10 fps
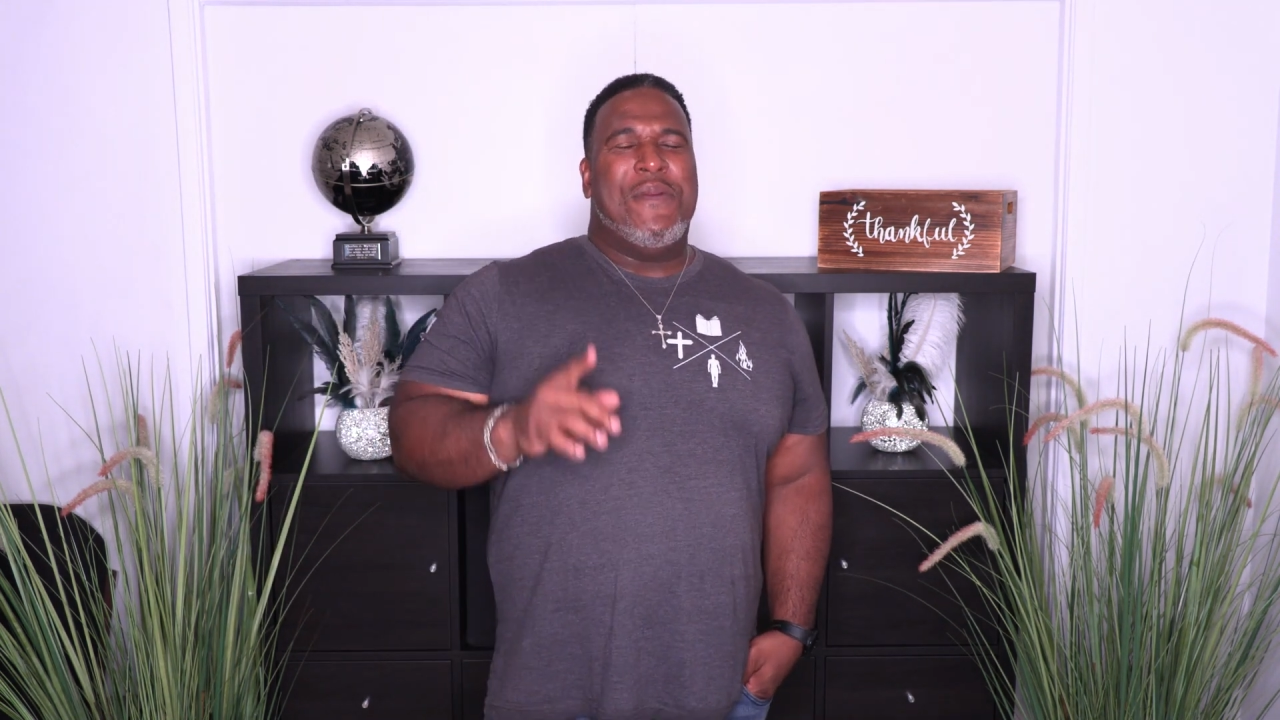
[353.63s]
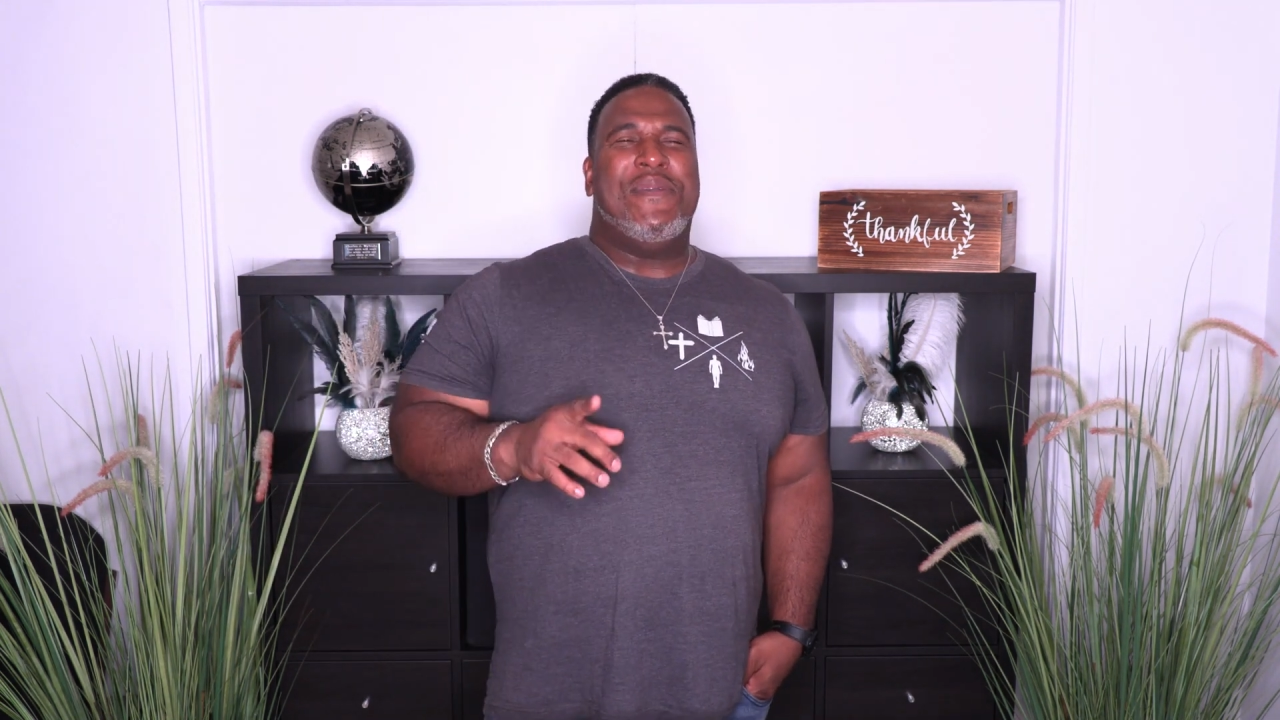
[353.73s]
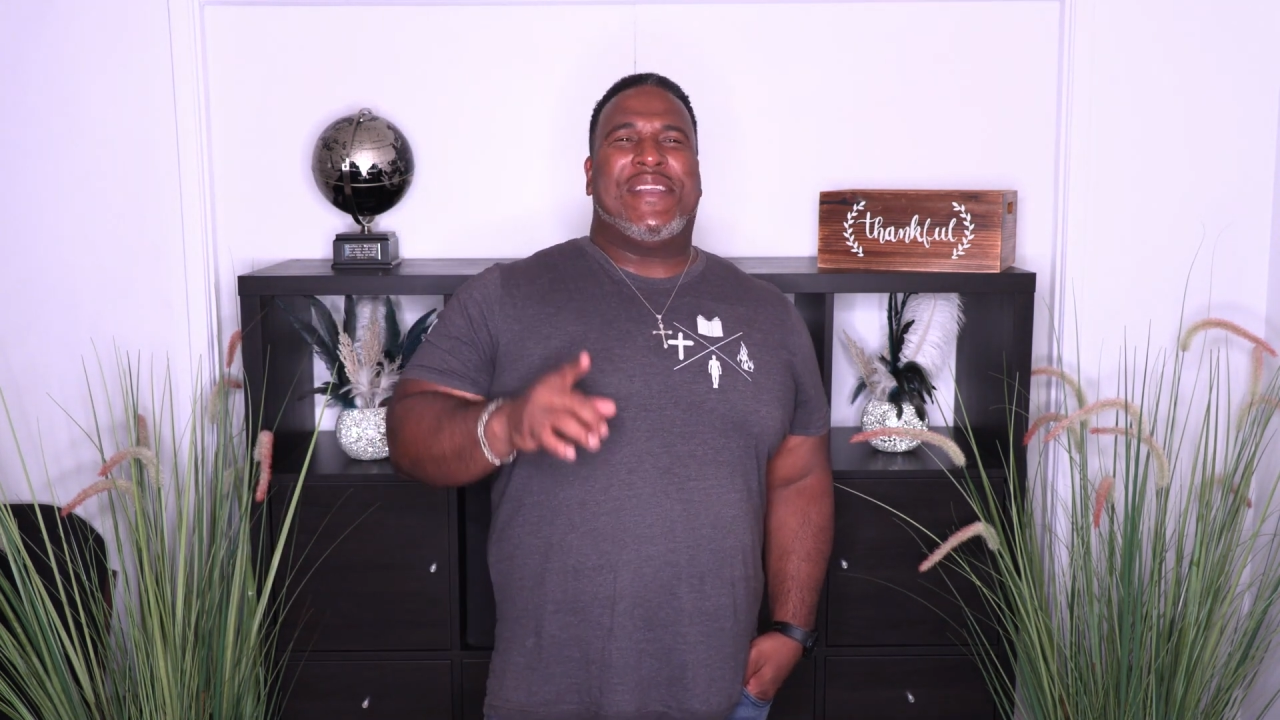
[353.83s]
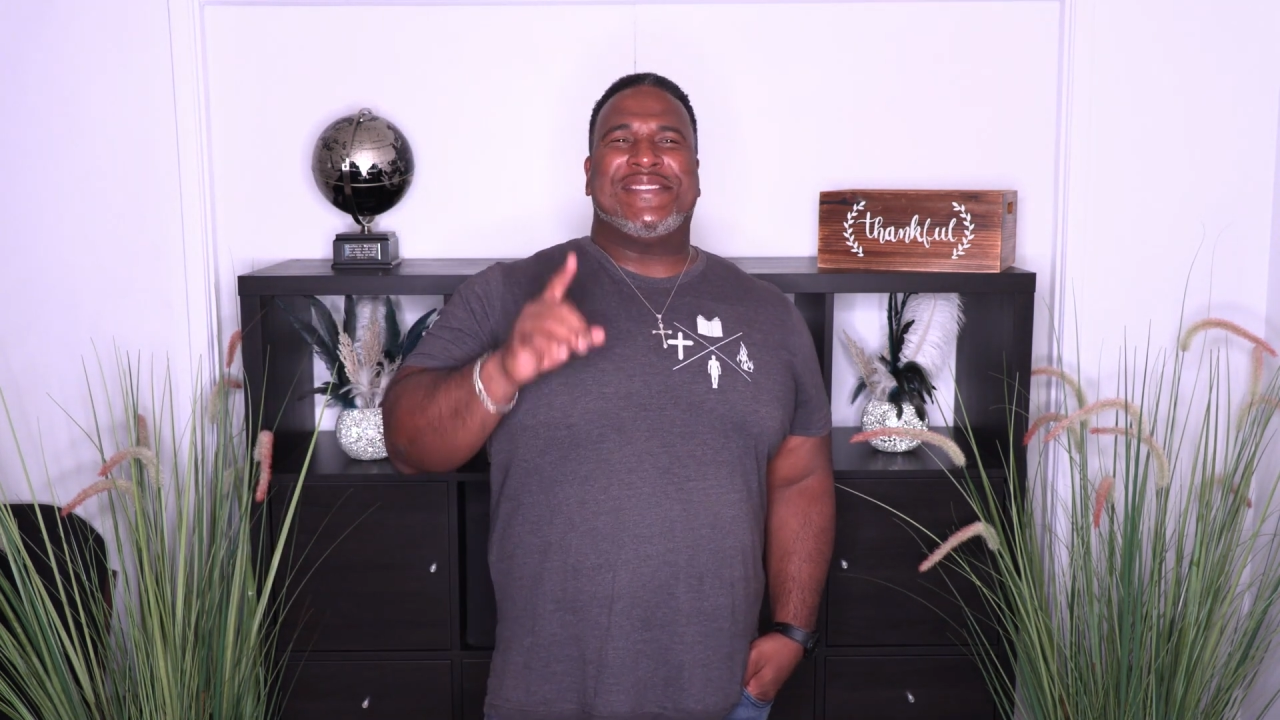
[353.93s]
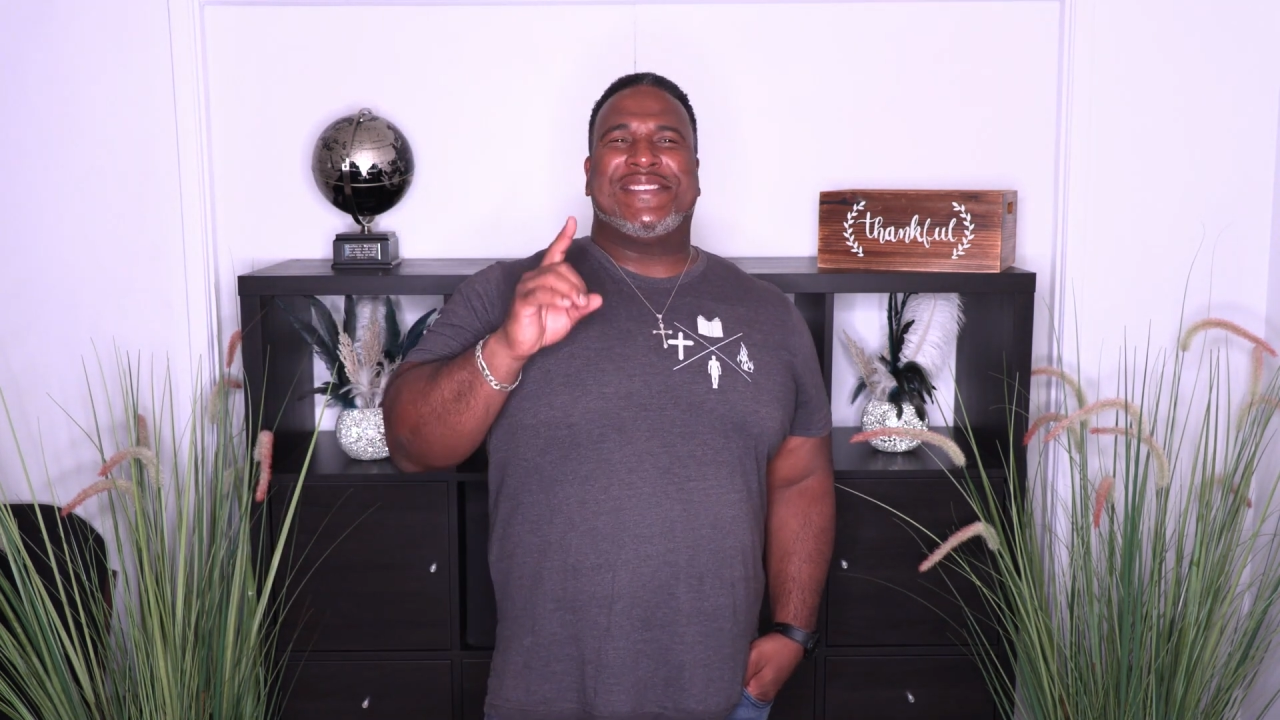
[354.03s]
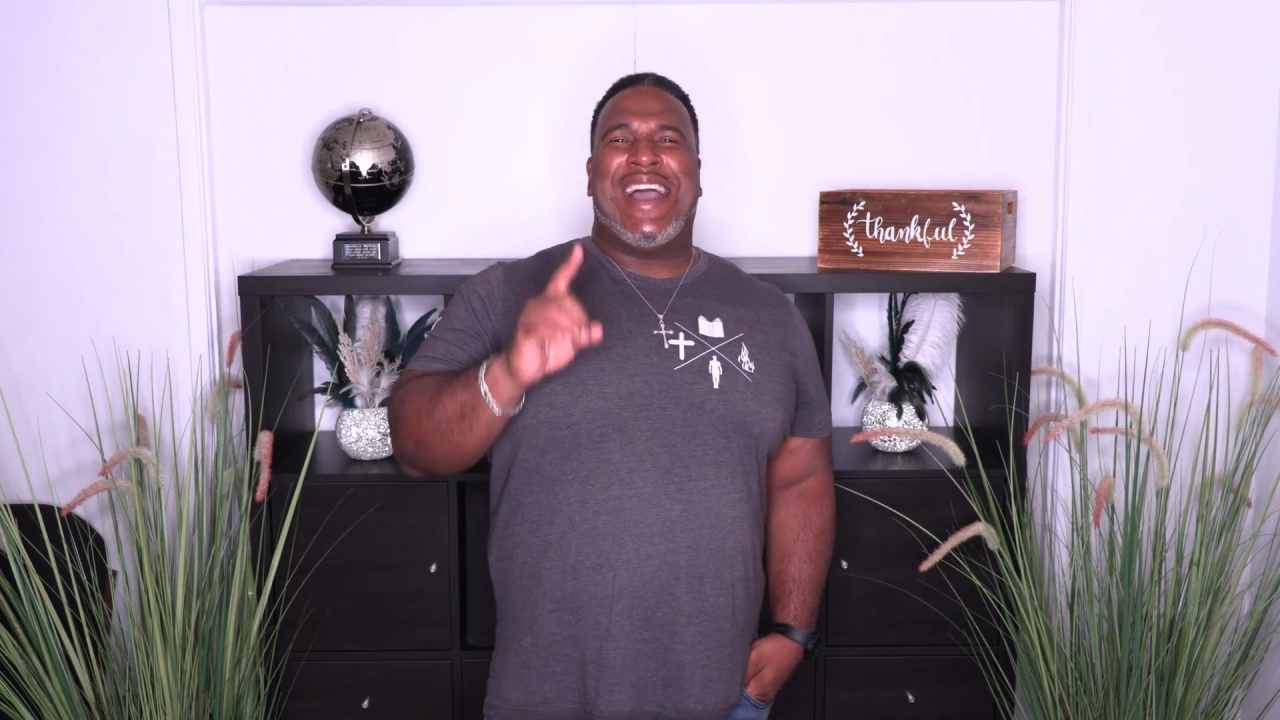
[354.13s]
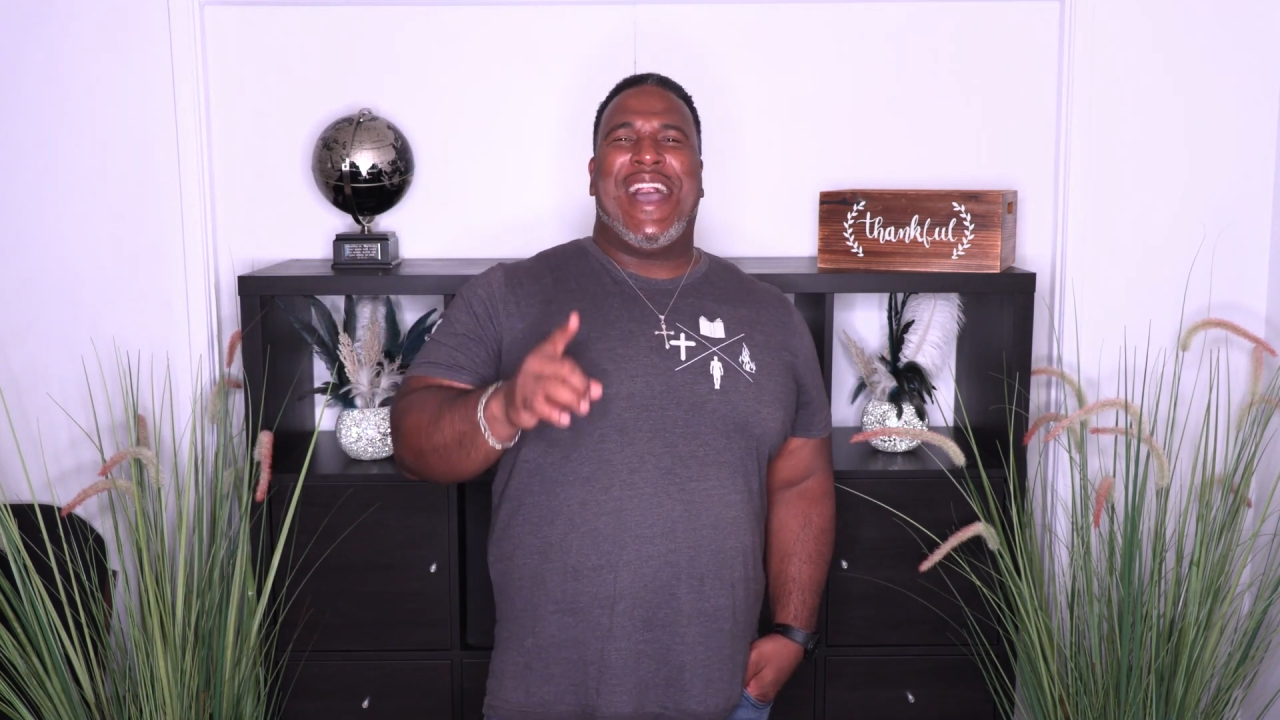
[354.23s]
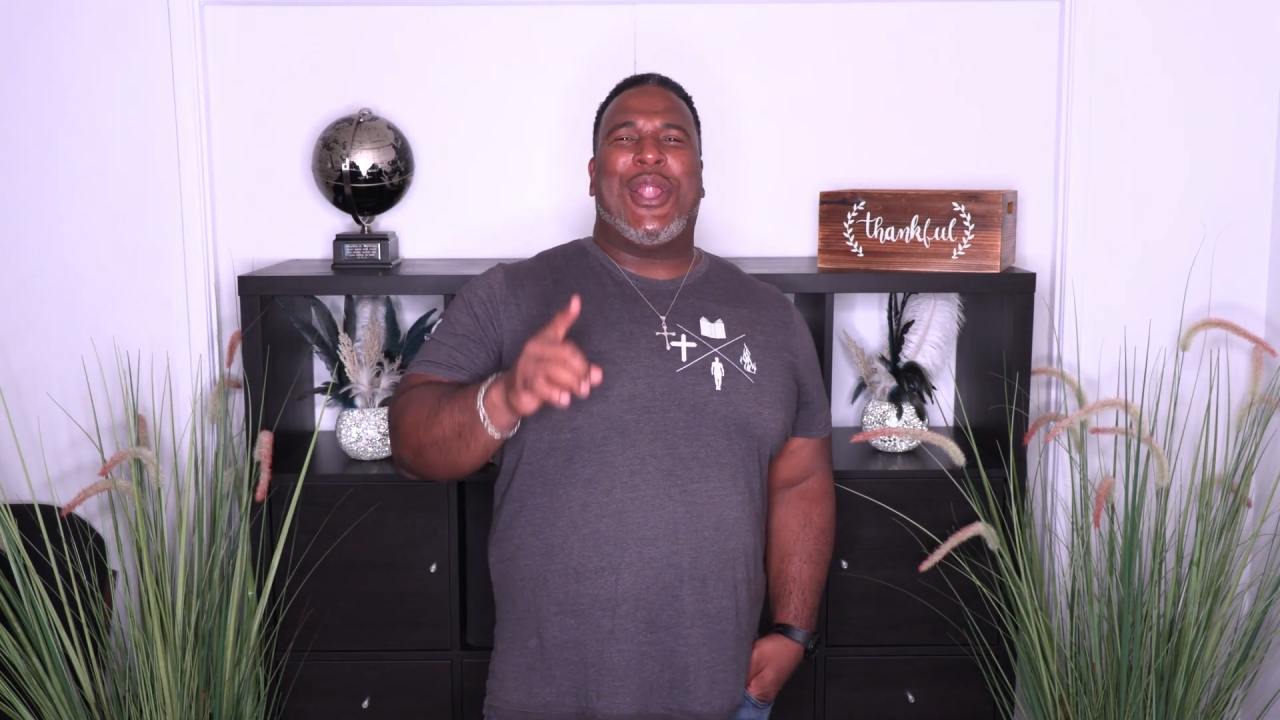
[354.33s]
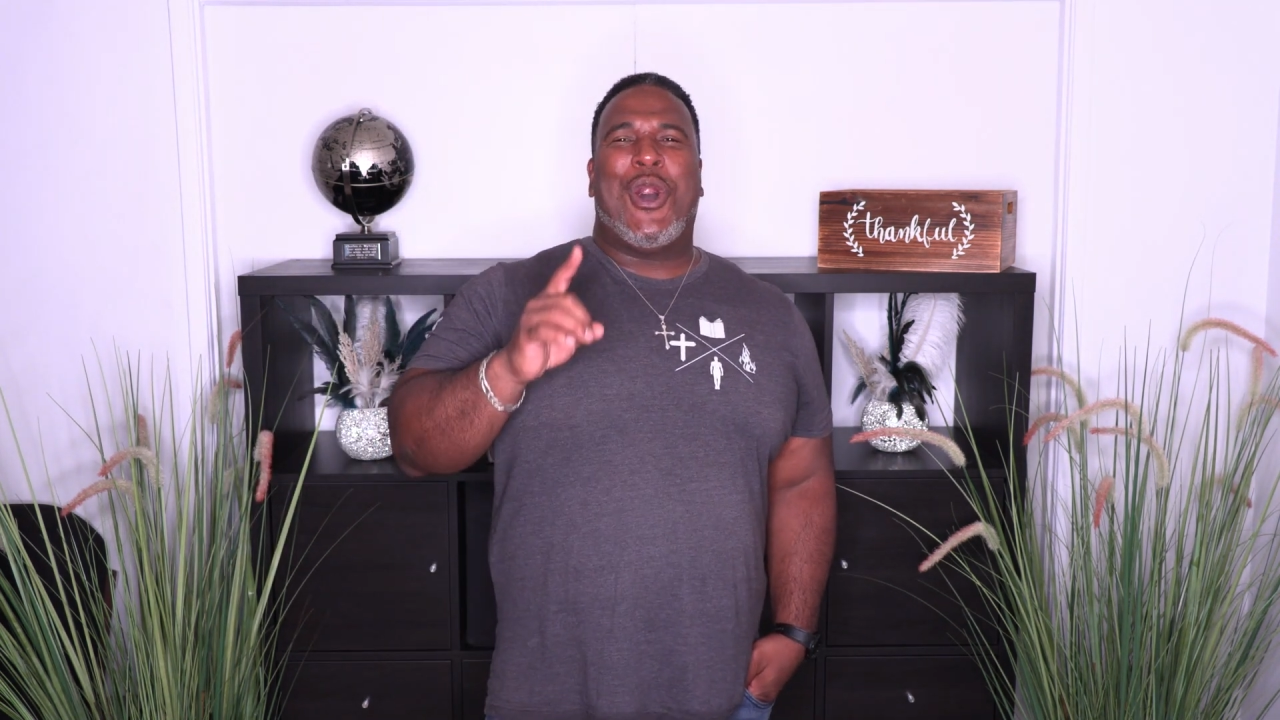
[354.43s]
because God